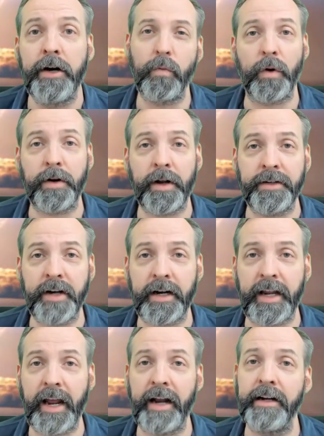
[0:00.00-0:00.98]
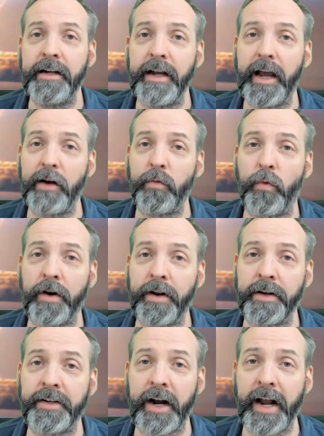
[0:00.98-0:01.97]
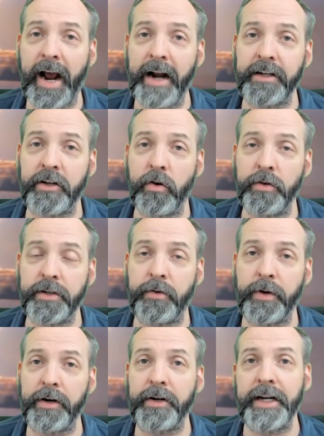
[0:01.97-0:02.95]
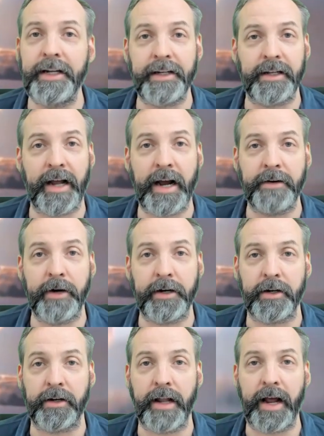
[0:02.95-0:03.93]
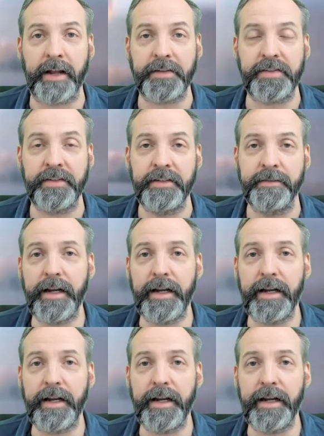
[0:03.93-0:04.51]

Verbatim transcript: one on .get and one on .add encoded query in the GlideRecord class.